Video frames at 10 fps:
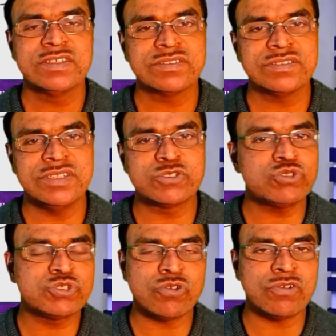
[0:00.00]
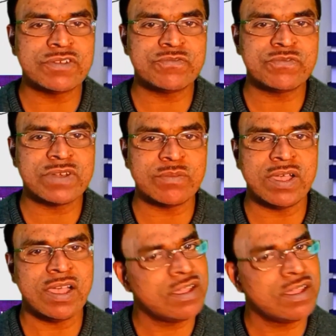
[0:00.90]
The switch over
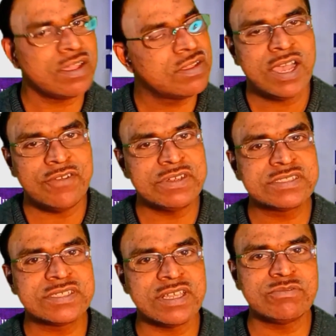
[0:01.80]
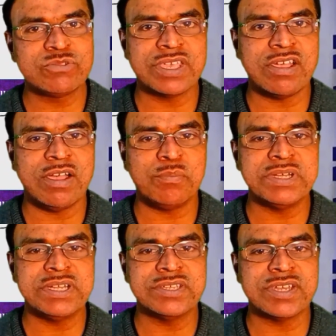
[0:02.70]
from ourselves to the
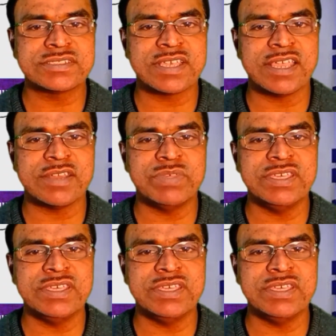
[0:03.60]
competitors can be